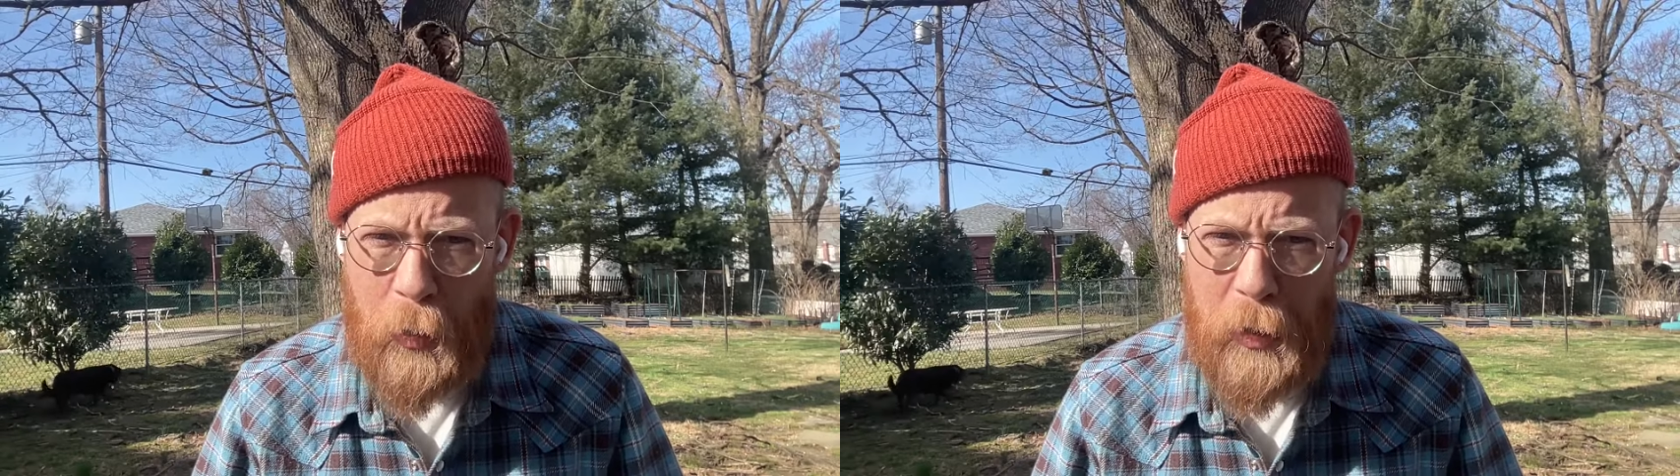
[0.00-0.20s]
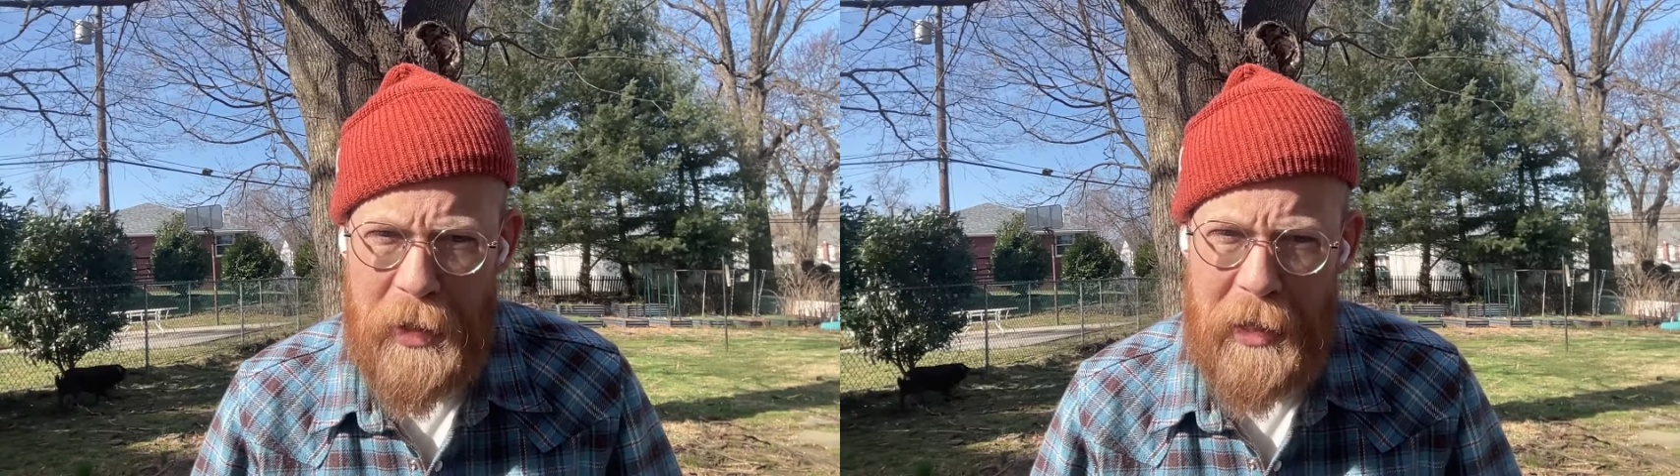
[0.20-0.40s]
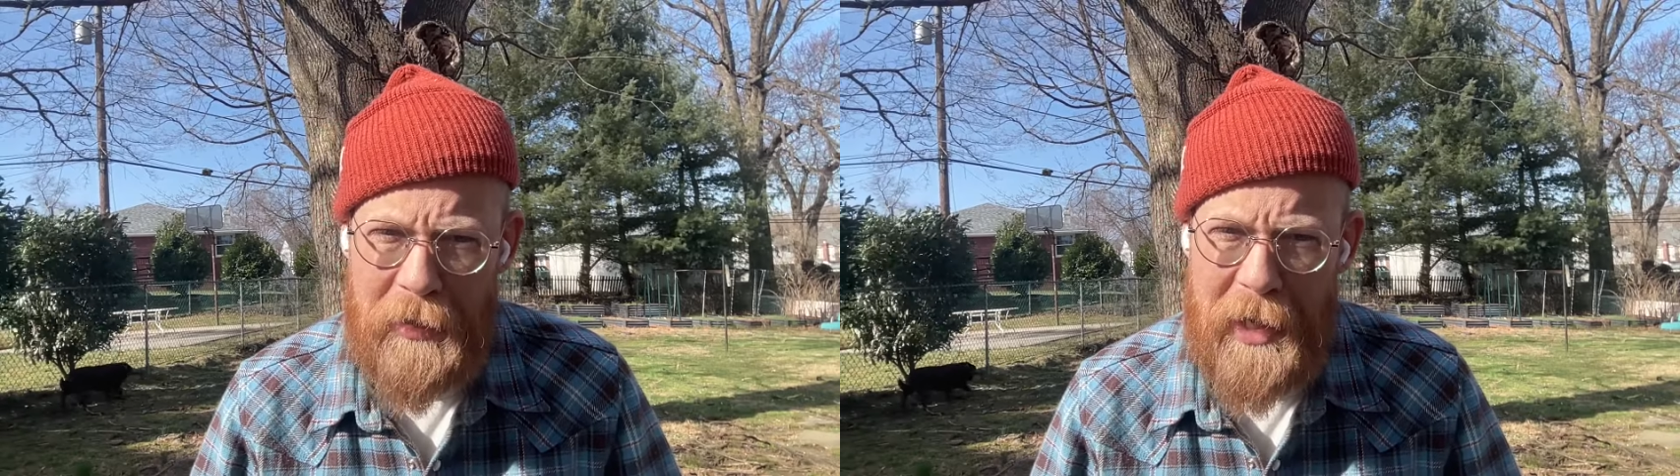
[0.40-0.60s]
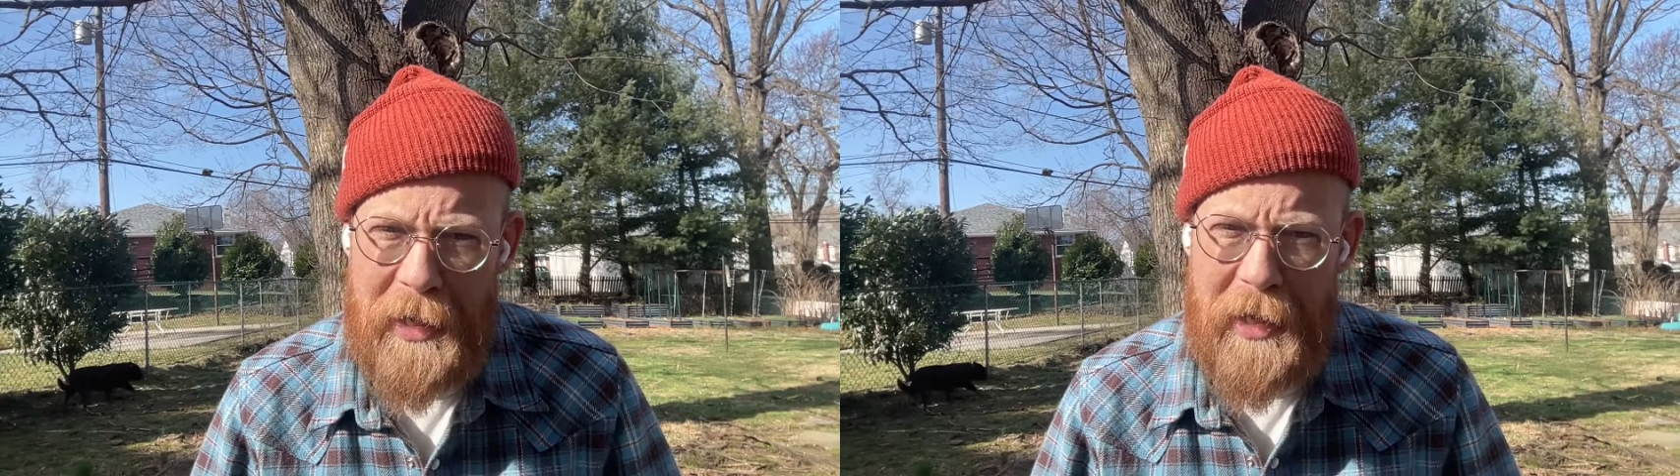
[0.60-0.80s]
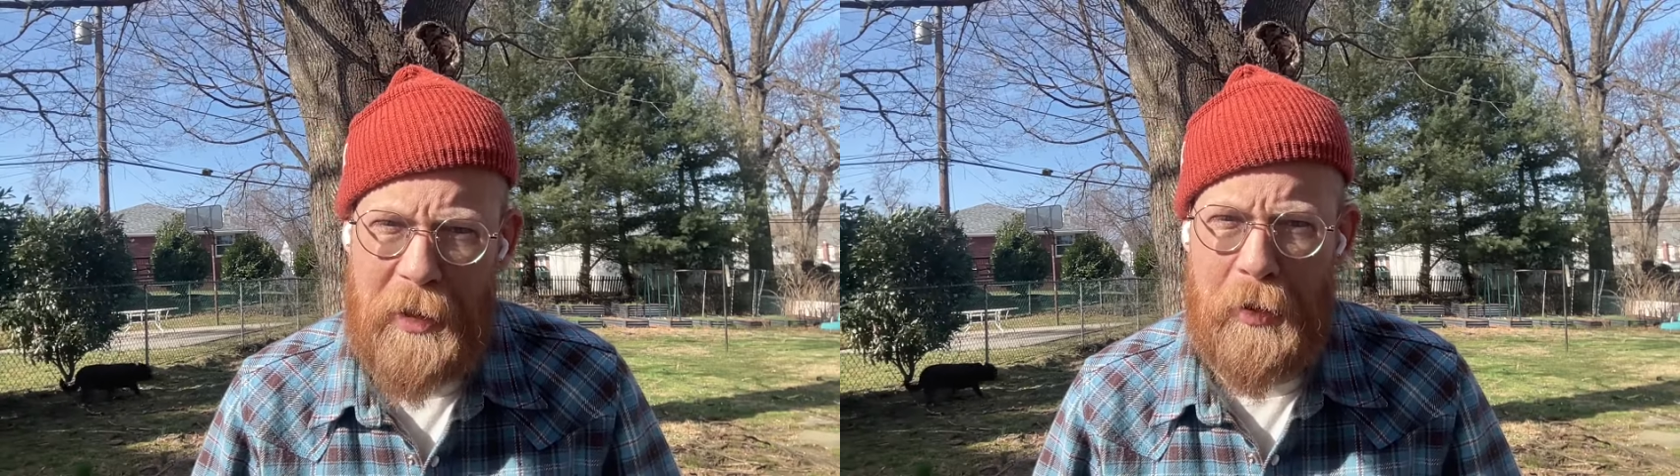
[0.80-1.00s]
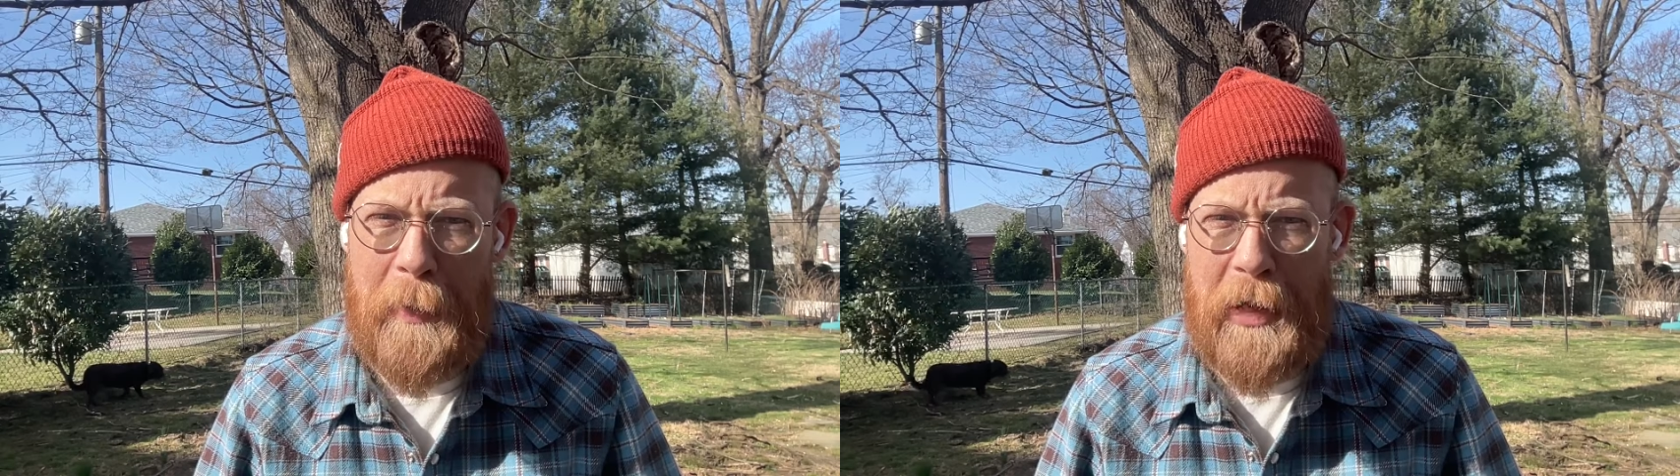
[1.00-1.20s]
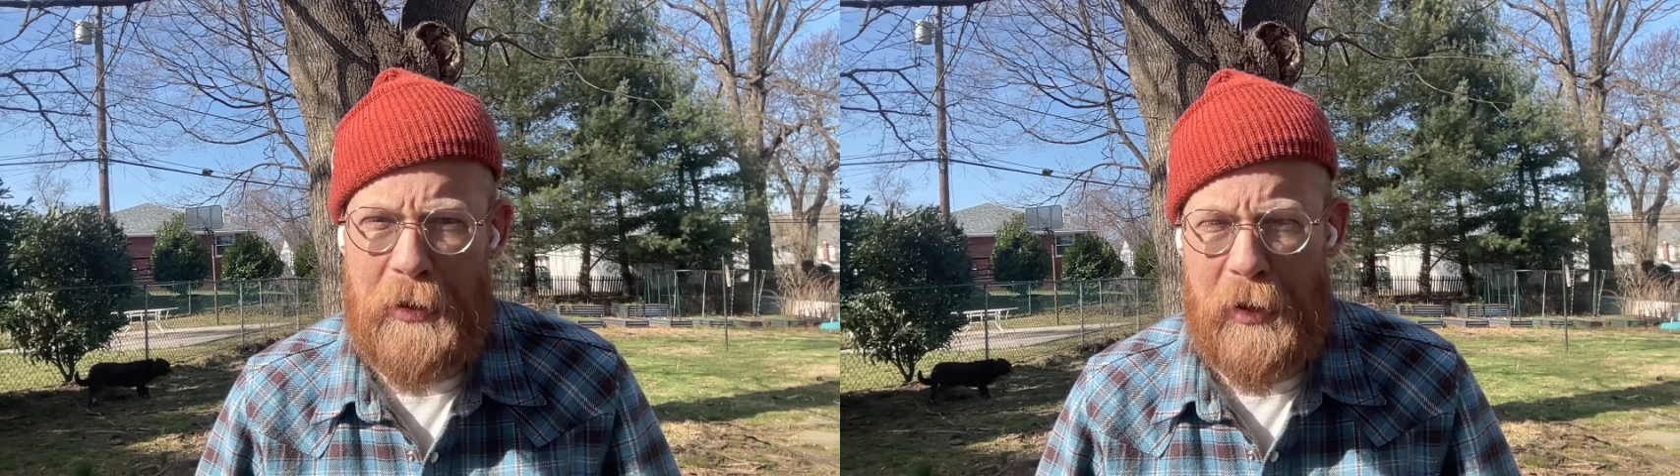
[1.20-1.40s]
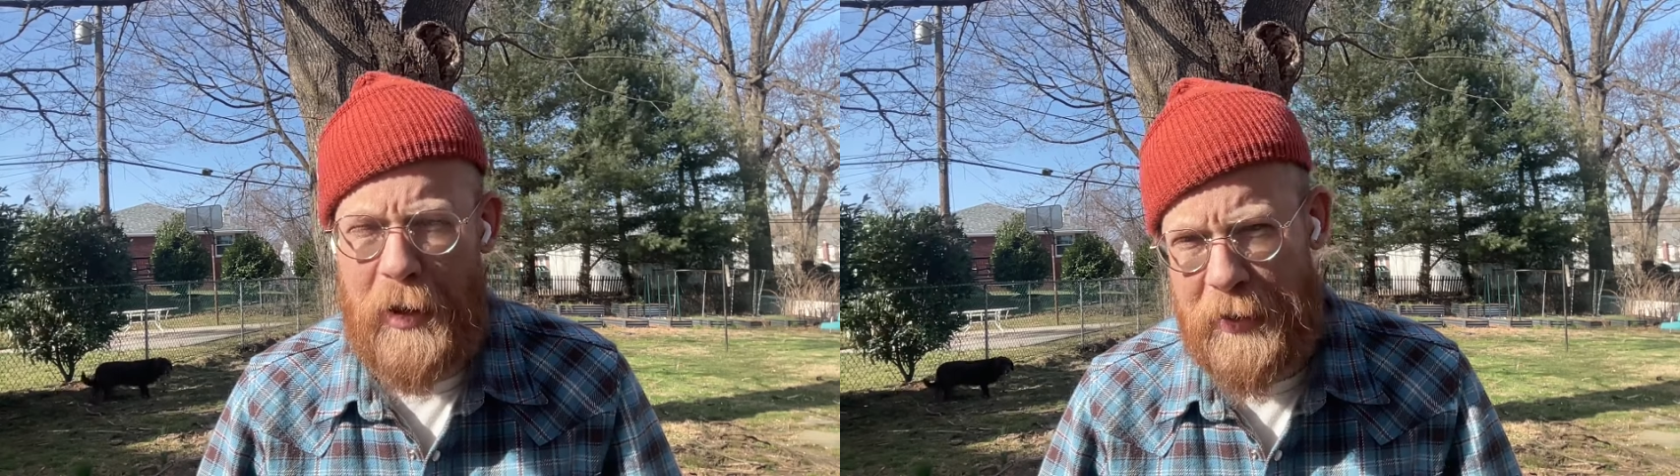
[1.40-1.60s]
were dealt yet another
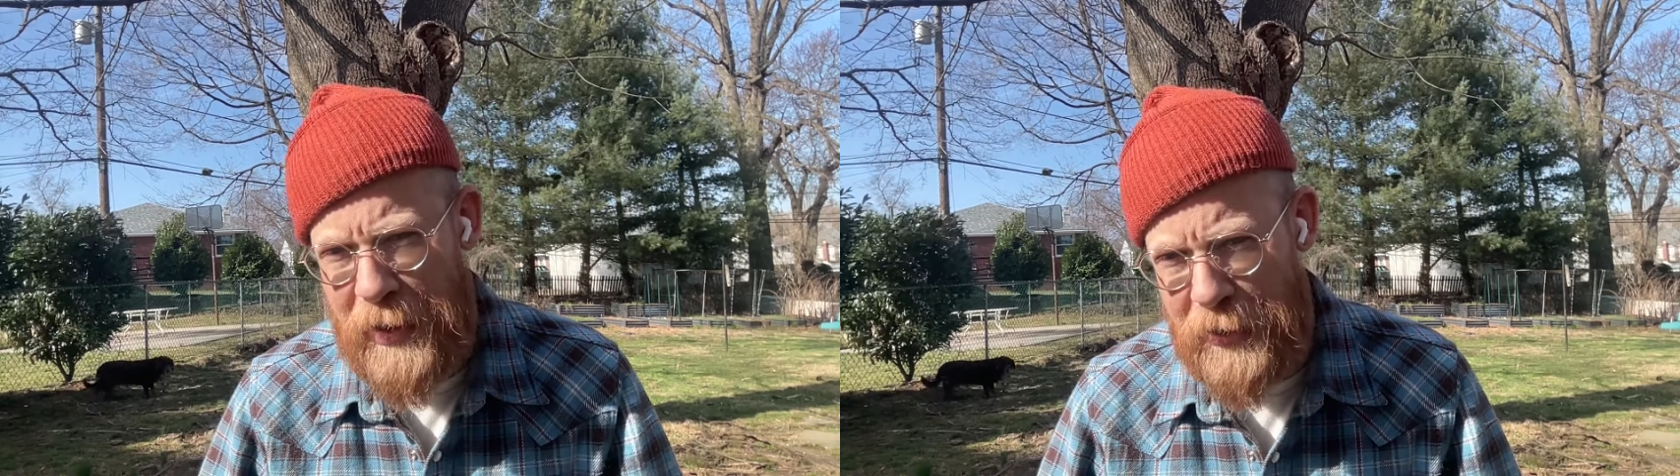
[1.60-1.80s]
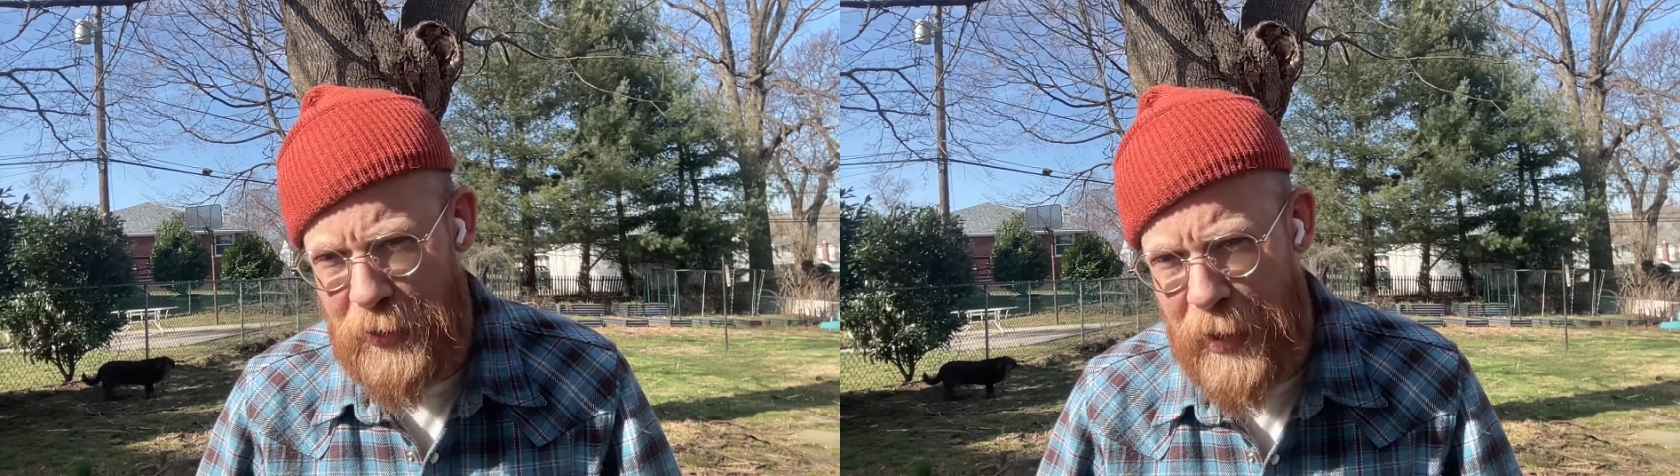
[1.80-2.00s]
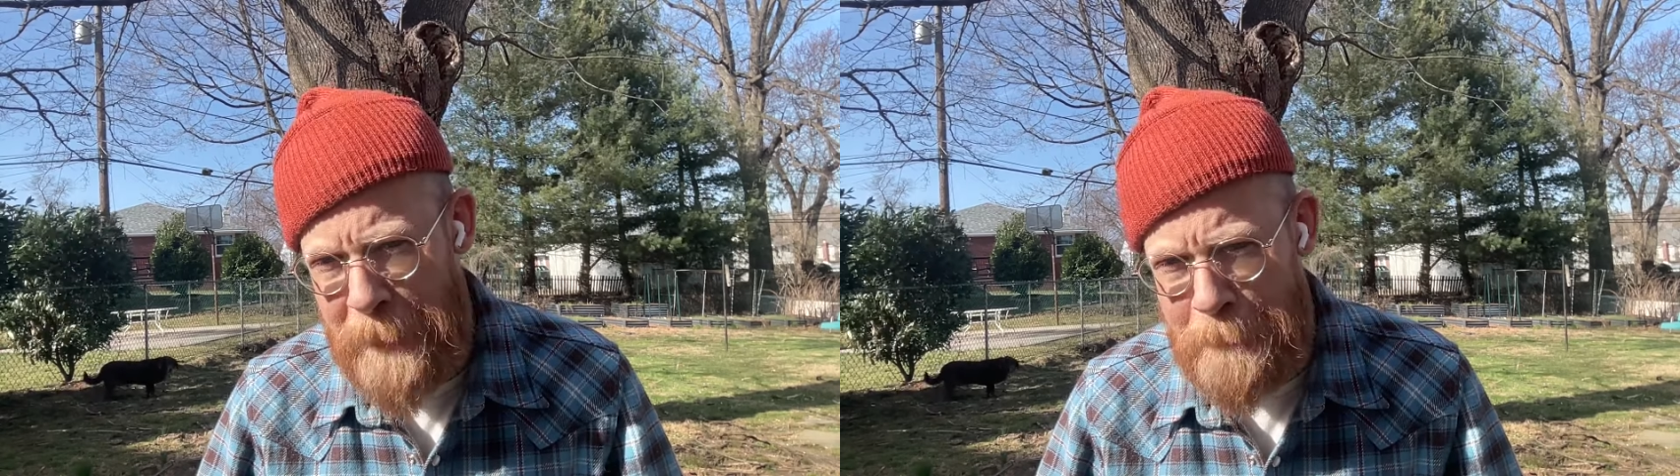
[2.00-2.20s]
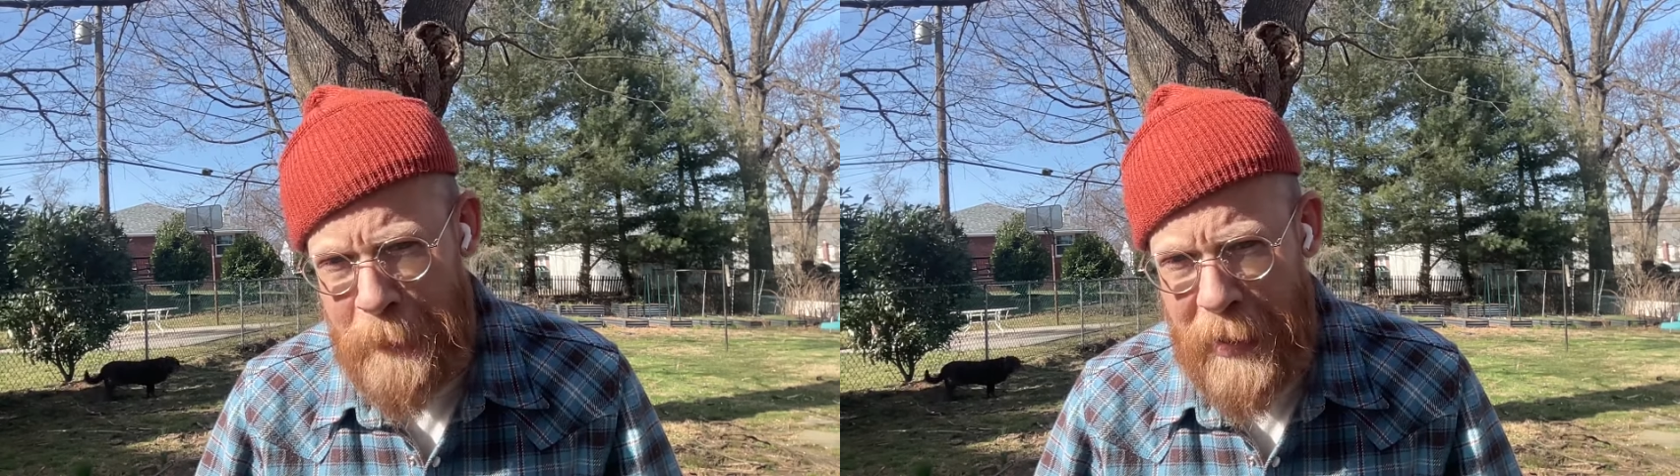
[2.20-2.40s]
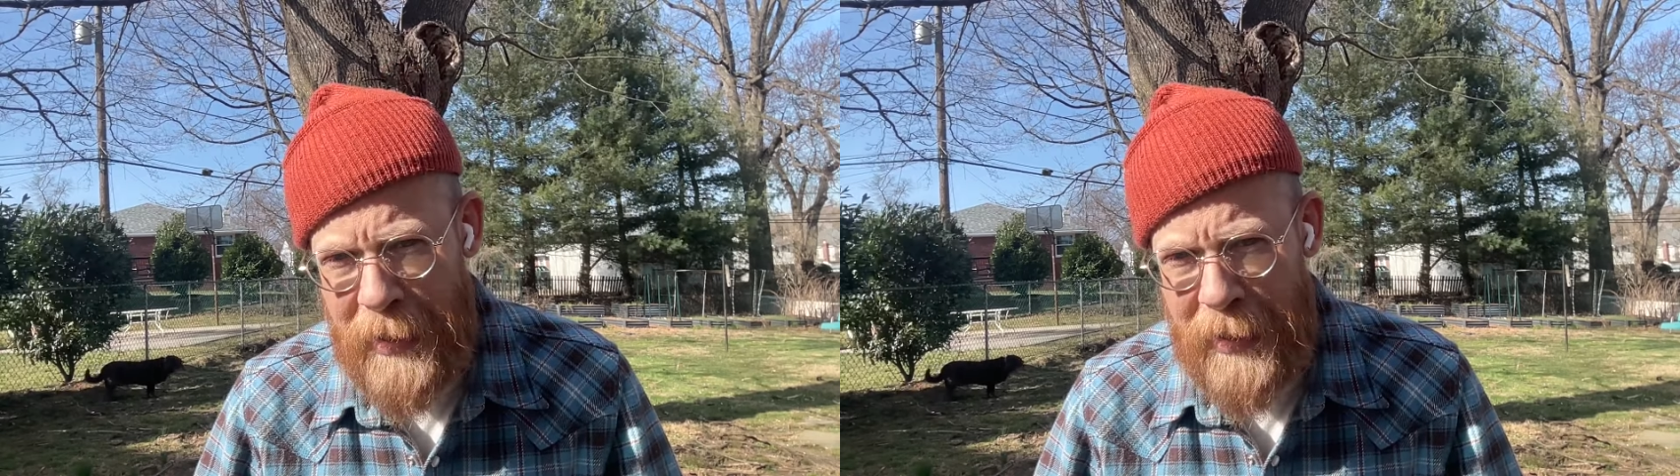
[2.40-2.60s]
major loss yesterday.